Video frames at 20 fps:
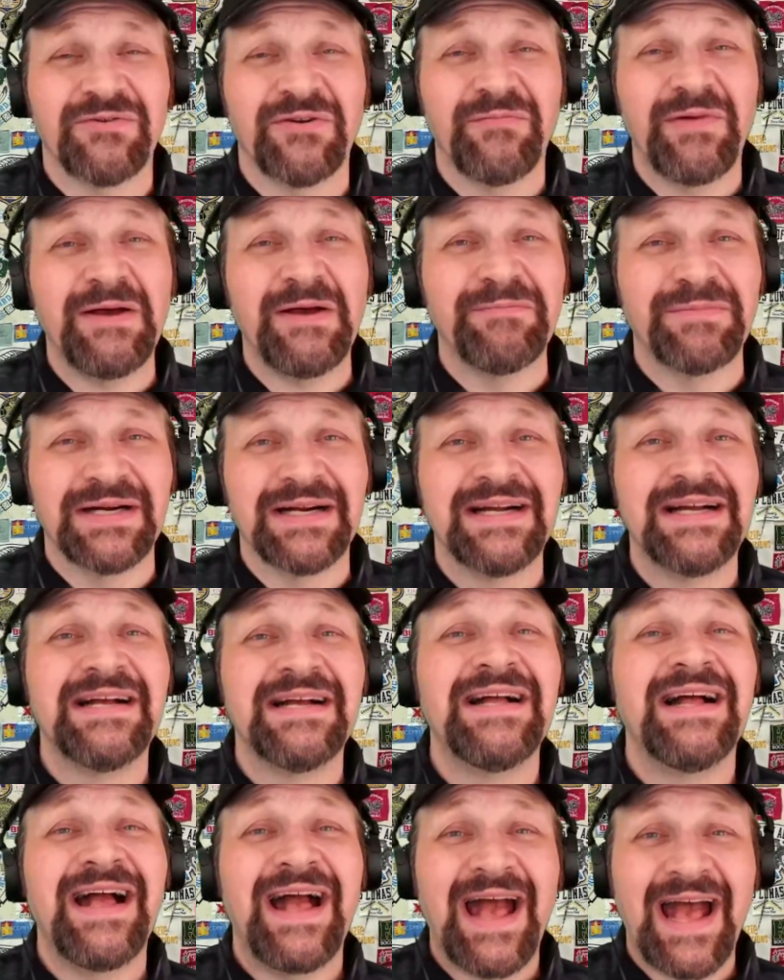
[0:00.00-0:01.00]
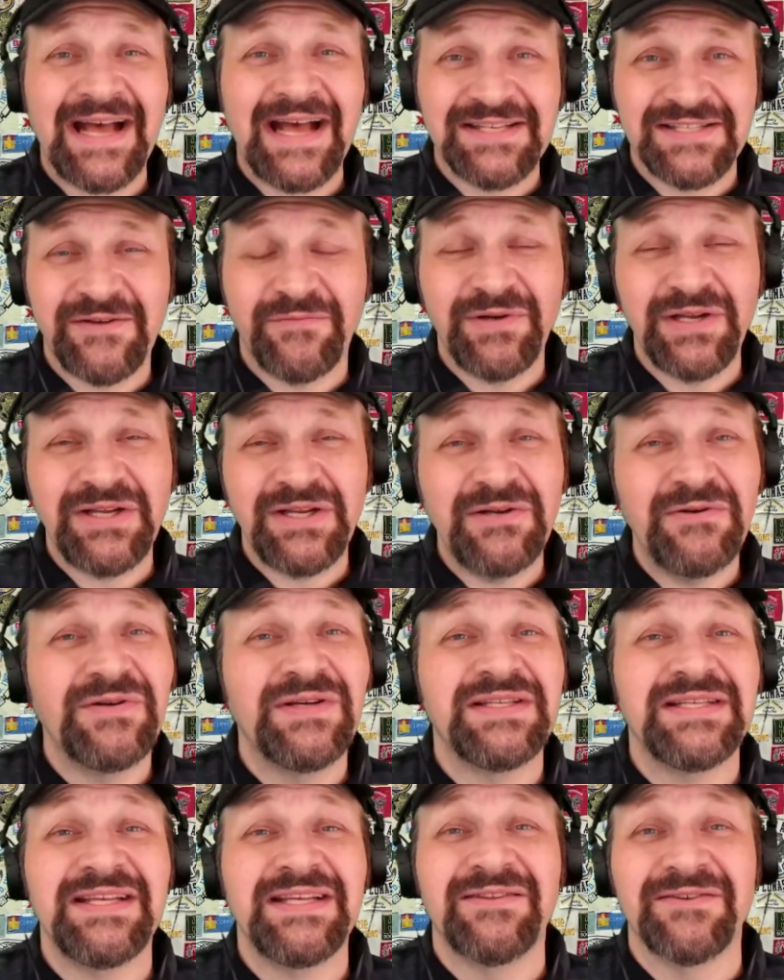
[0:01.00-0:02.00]
Remember, as somebody who
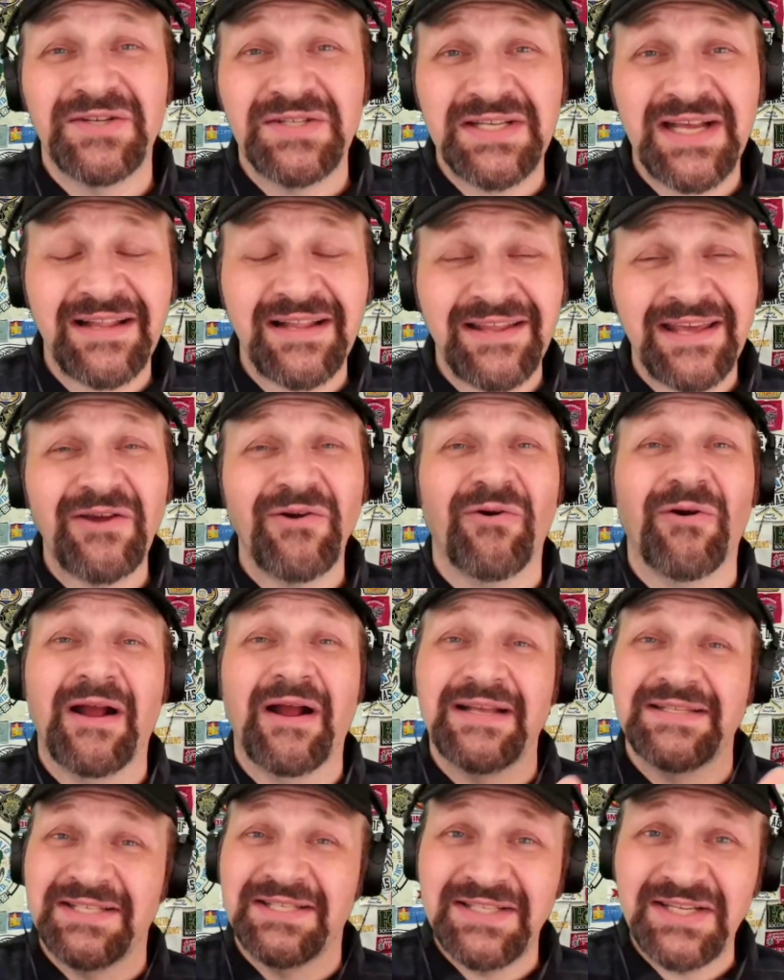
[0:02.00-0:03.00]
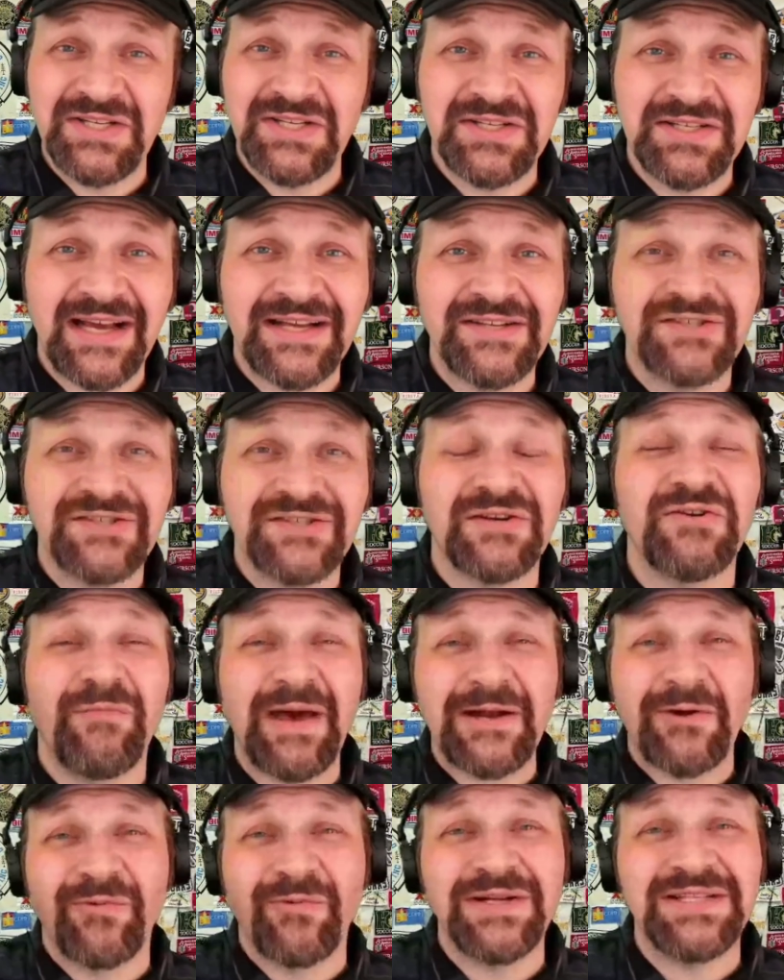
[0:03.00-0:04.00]
is either selling or as a digitizer, no
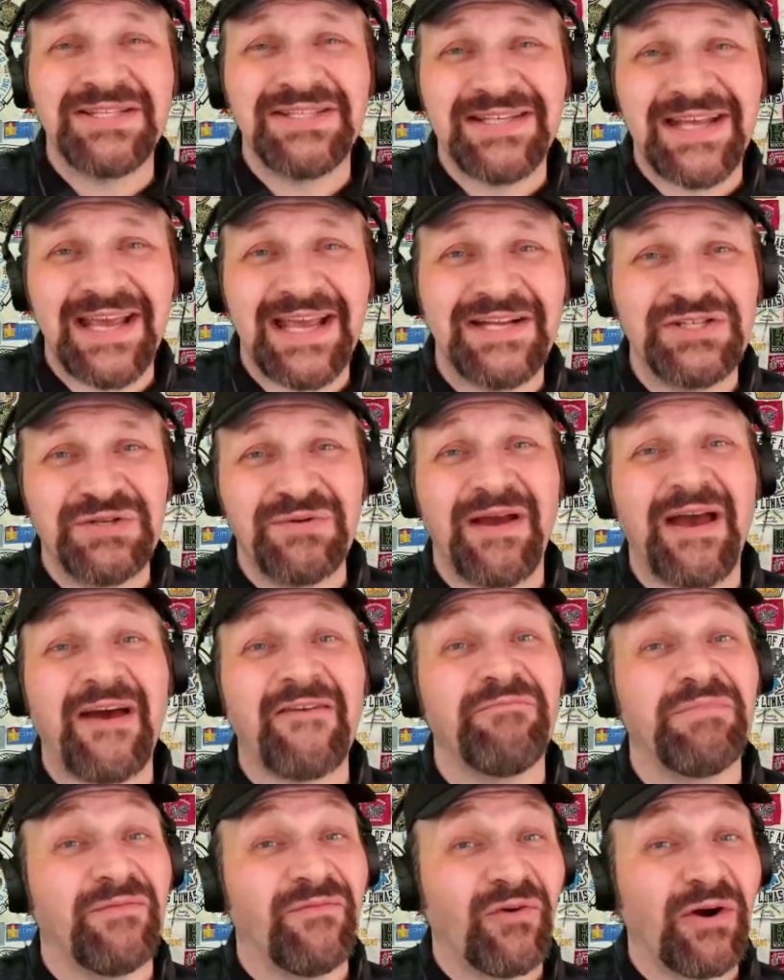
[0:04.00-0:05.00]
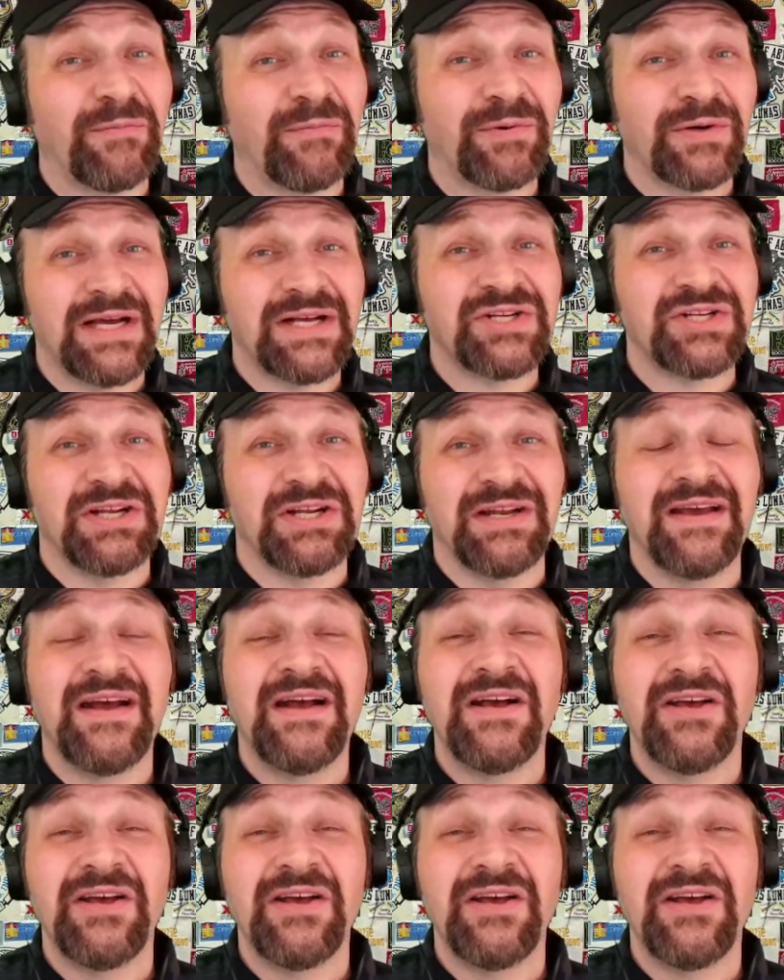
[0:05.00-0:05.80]
matter what stage you have before production,